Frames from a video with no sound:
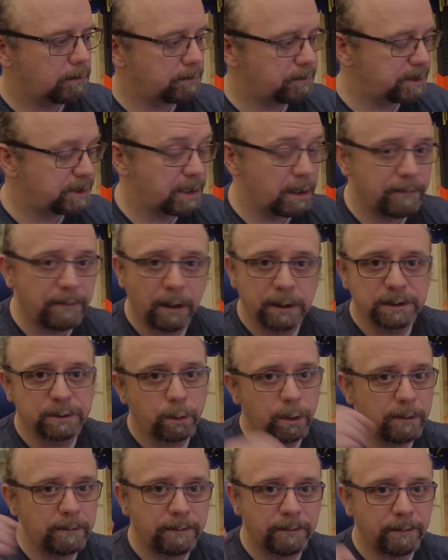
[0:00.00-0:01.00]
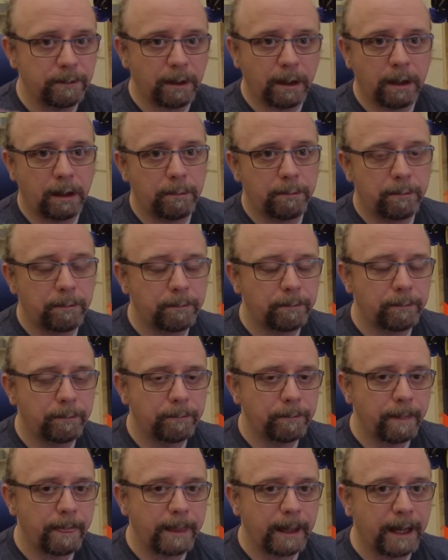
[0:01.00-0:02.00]
servos with
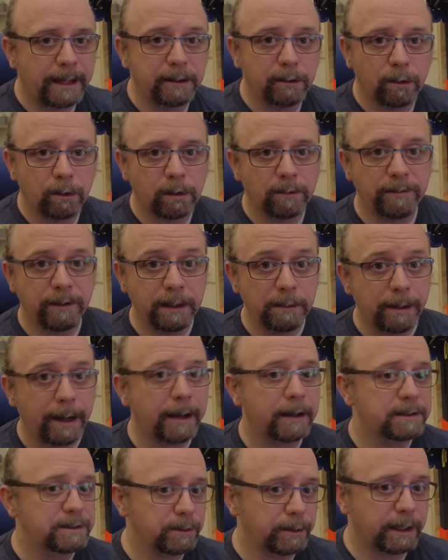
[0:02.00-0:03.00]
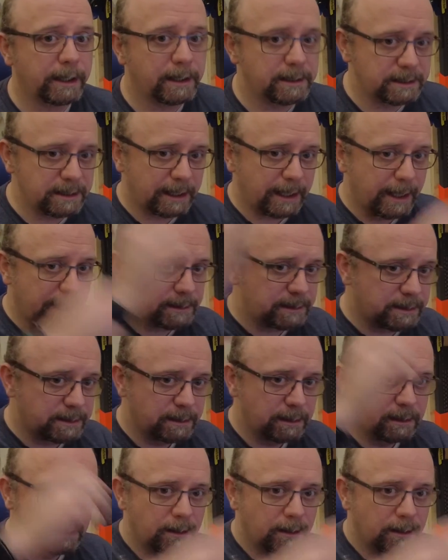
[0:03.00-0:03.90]
analog feedback, so I can actually get